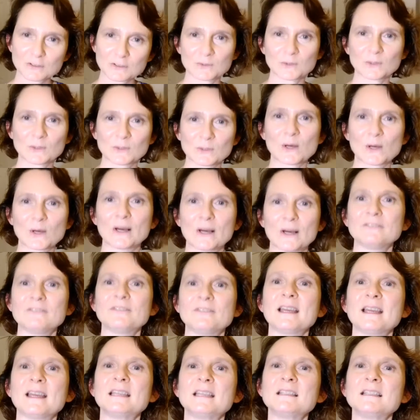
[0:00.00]
of your
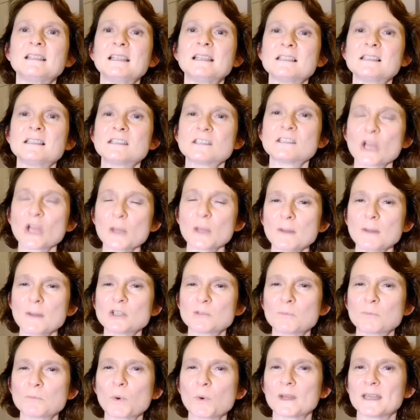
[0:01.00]
life, and it's so
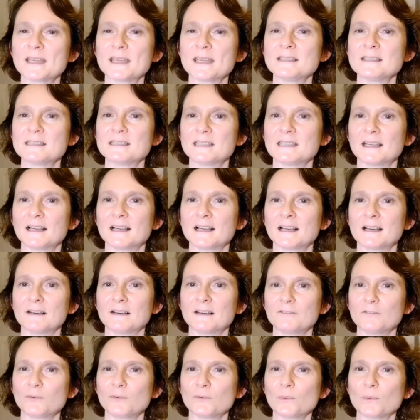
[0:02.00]
much more easier
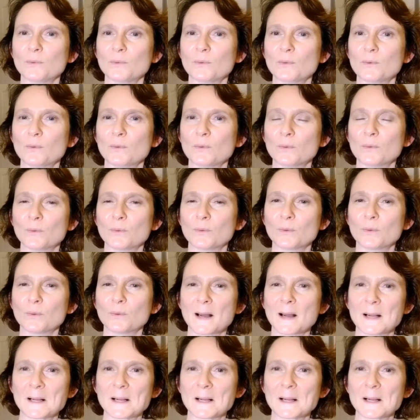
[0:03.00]
for